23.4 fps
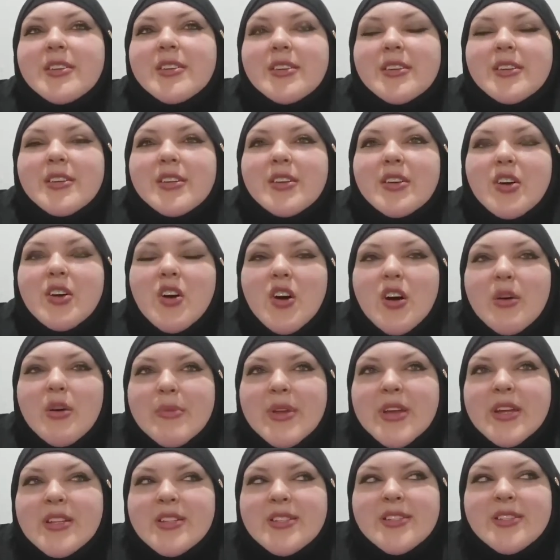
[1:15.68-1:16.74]

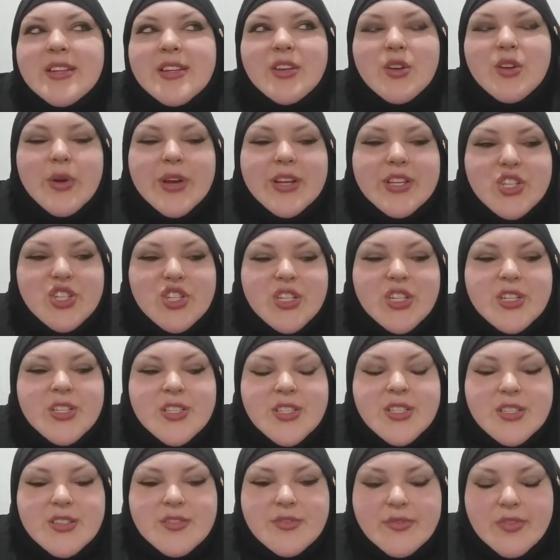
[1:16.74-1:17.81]
comments and
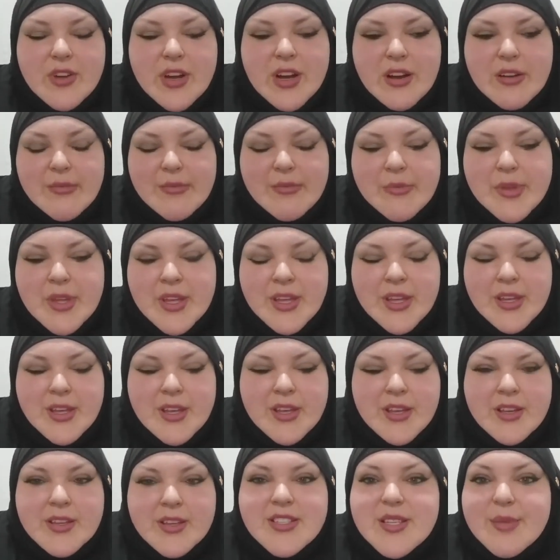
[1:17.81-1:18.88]
questions from
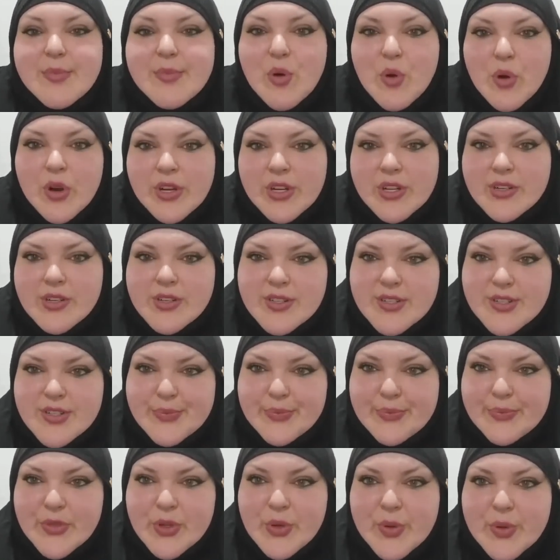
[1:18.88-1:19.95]
supporters
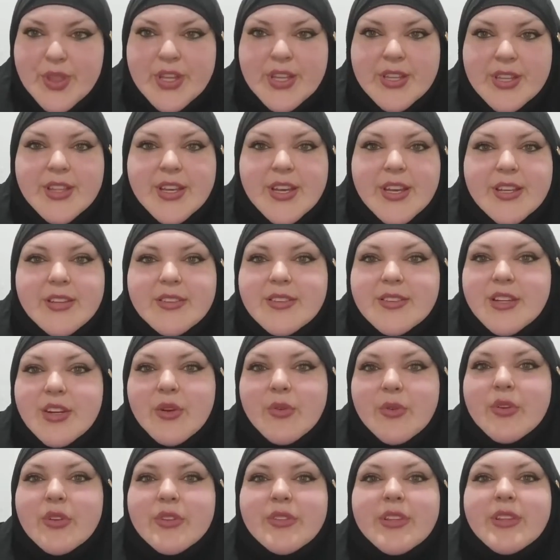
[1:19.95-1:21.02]
who think that,
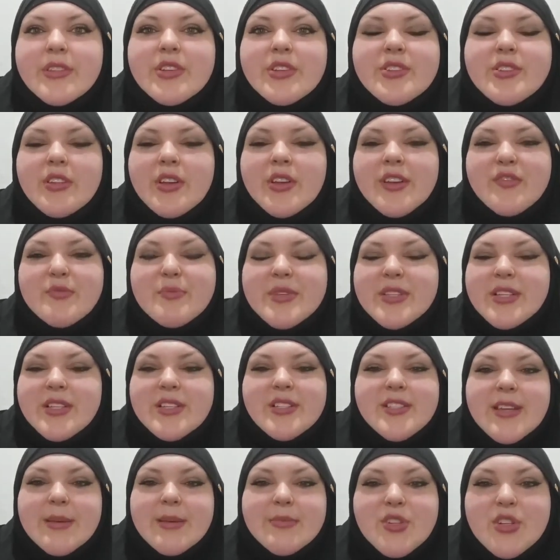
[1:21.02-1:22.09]
there's a lot of
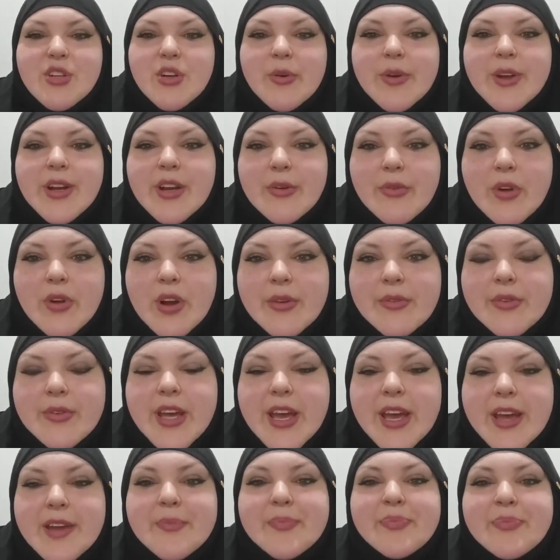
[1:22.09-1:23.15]
misconception going around,
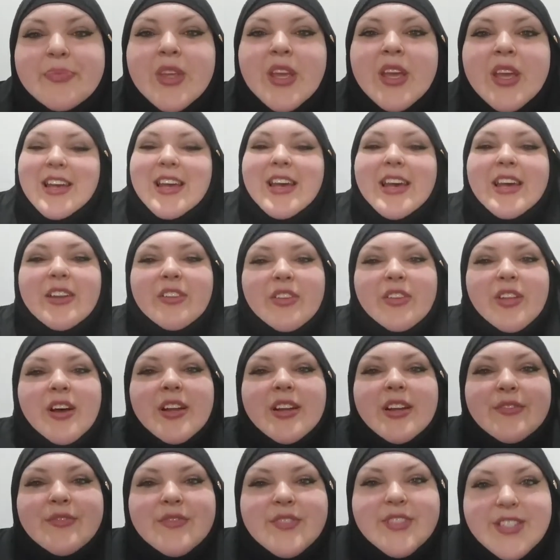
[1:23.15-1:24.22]
okay? And a lot
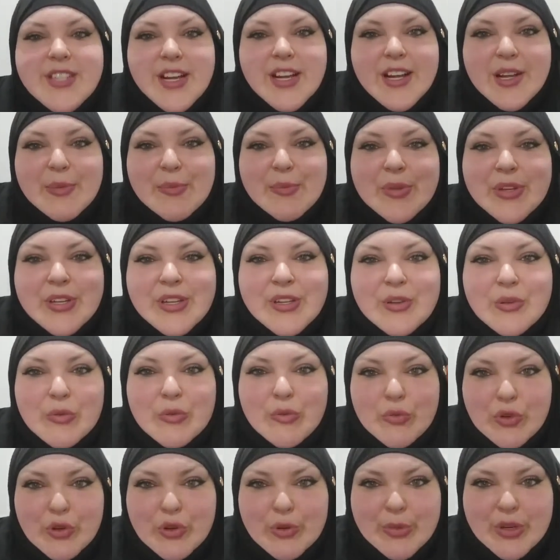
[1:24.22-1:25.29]
of dumb
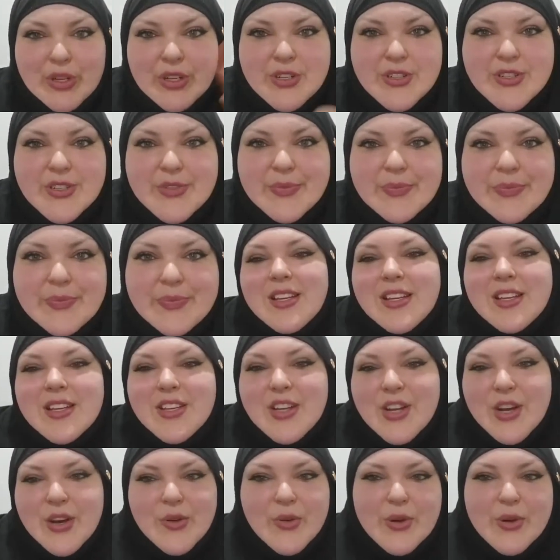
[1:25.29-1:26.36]
rumors.
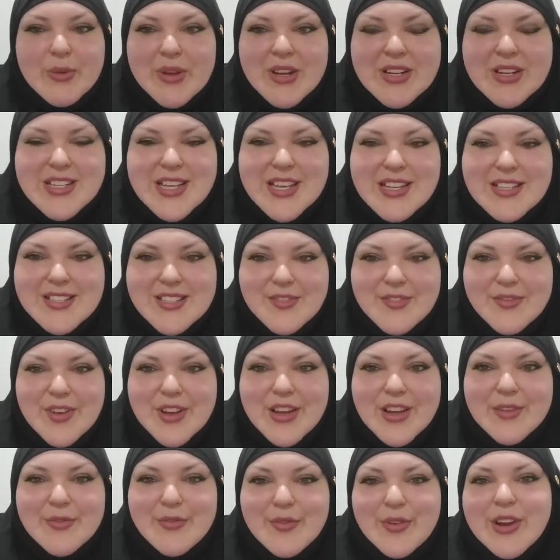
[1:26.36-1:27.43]
No, I'm not
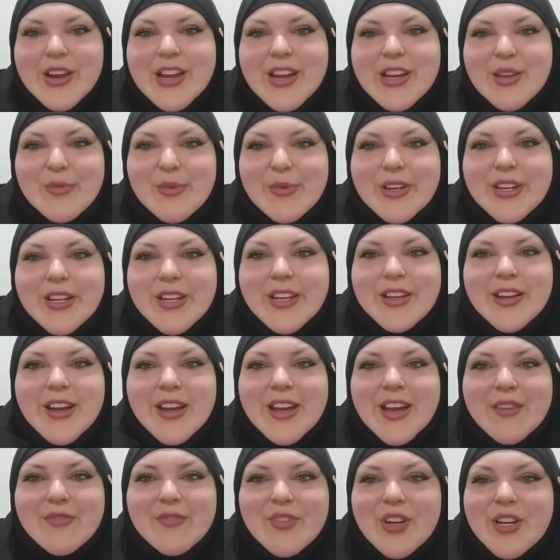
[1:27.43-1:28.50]
testifying for anybody. I
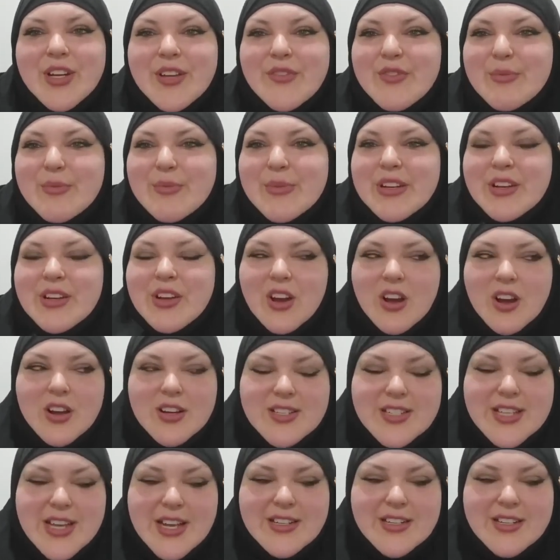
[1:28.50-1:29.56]
have not even been
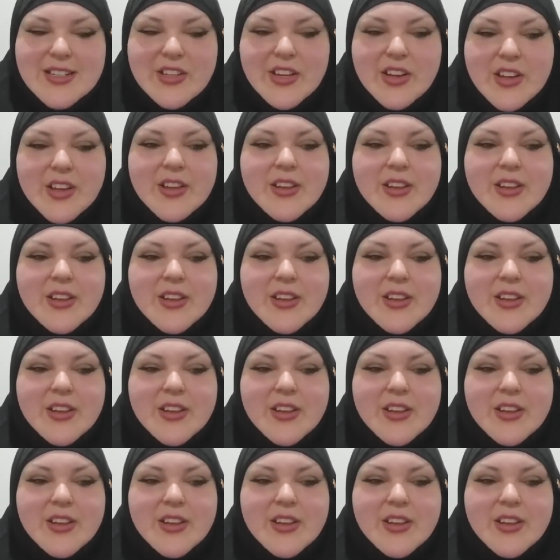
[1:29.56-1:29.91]
contacted. Look,